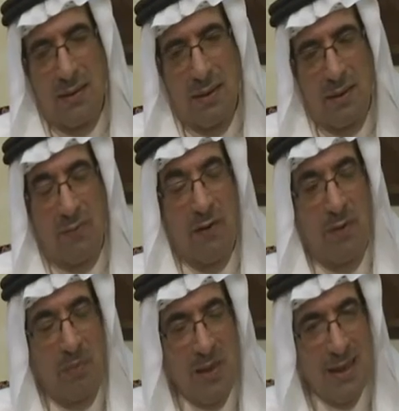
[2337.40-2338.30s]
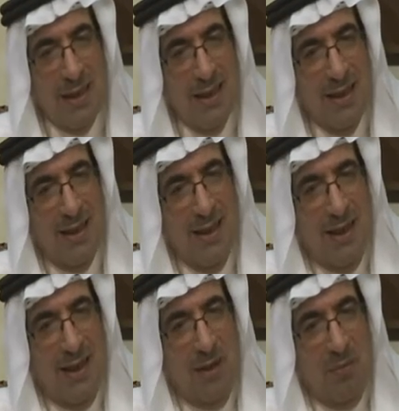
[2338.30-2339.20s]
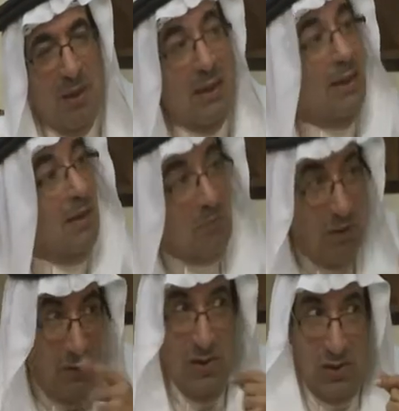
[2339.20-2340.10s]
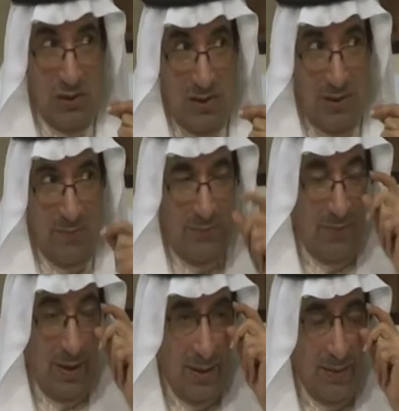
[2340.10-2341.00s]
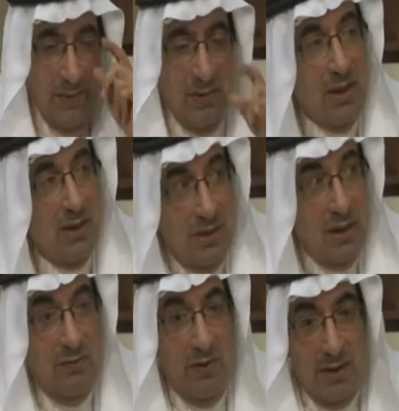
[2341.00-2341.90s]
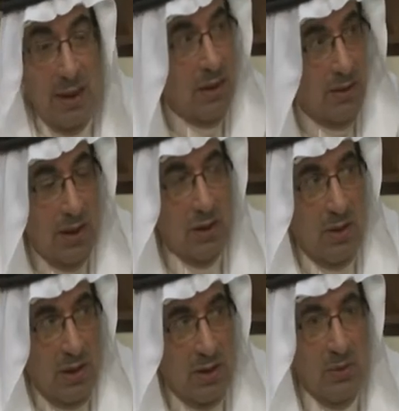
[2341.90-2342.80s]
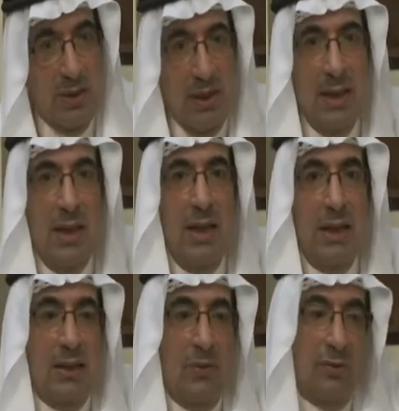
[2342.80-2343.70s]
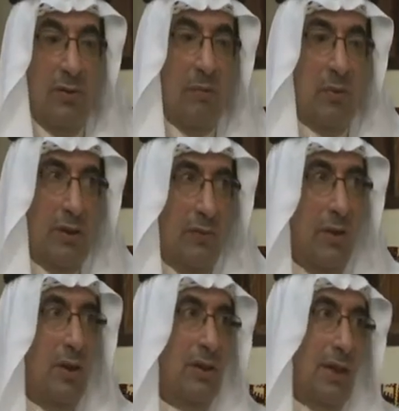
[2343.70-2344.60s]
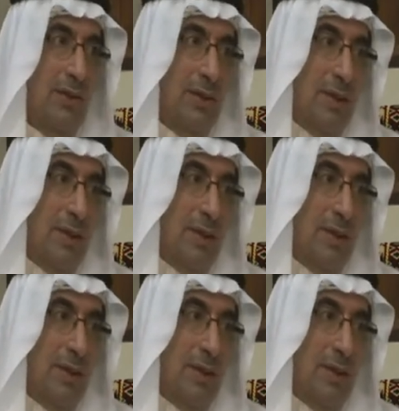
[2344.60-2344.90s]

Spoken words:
the Philippines. But the features, she's very, as you said, she was very beautiful. She has this